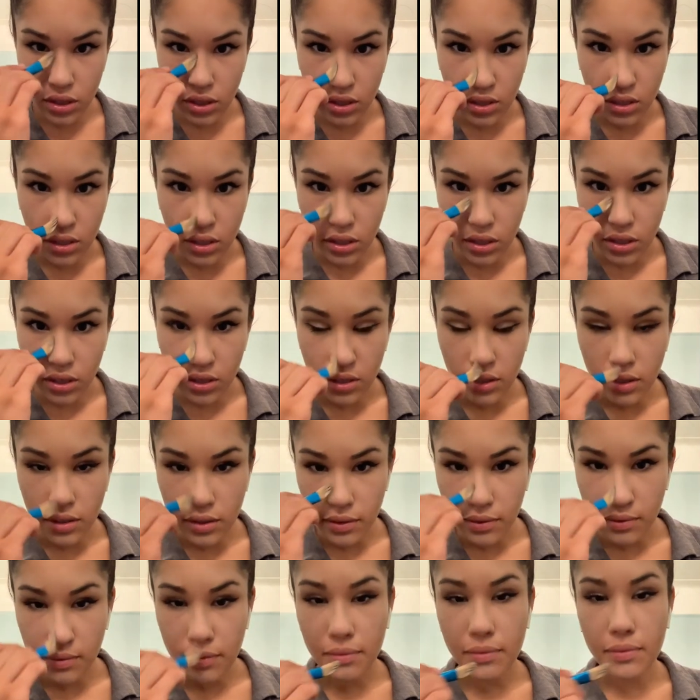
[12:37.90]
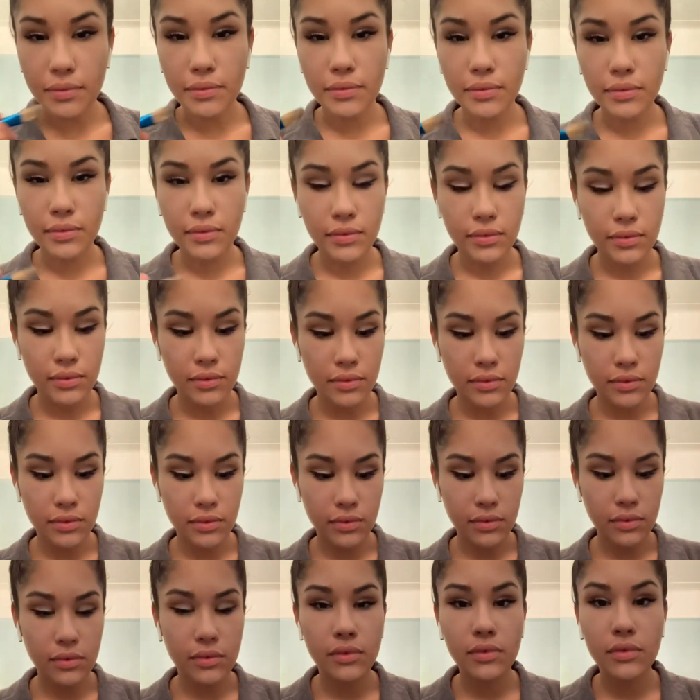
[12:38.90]

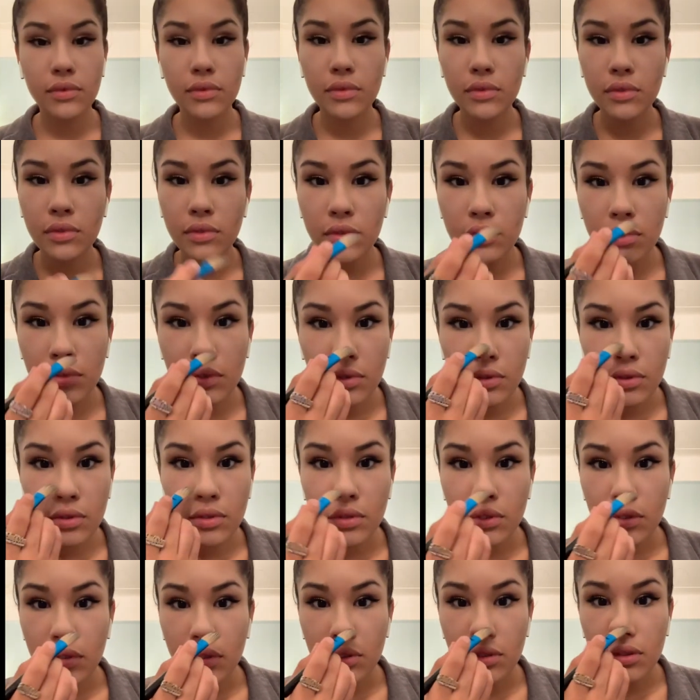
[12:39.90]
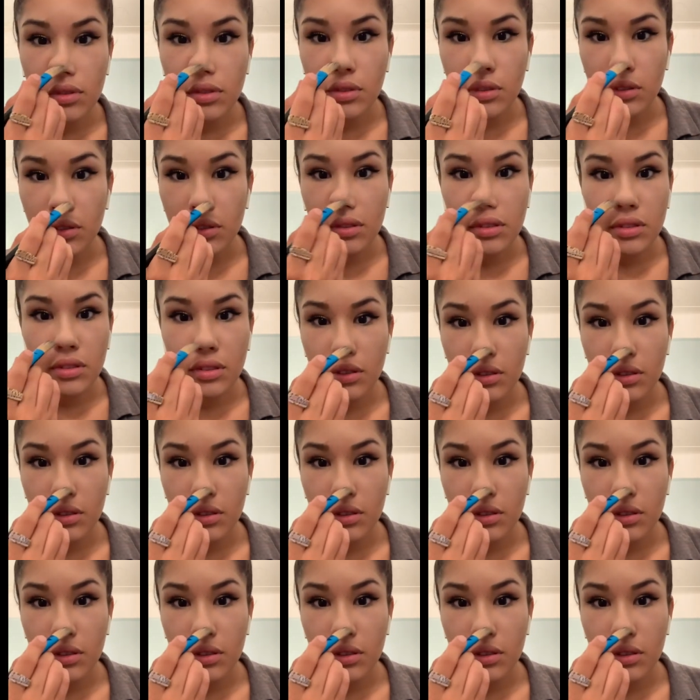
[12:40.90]
(no one is talking)